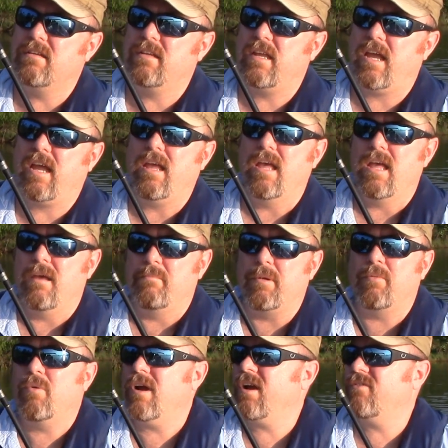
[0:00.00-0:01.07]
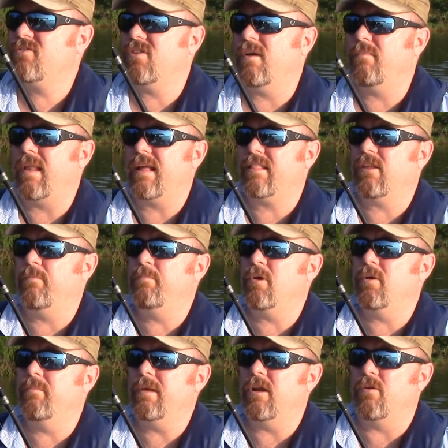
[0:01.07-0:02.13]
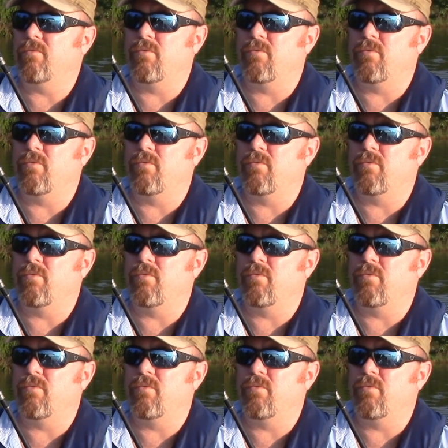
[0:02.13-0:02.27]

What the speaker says: okay? Beware of some, like they'll put them in a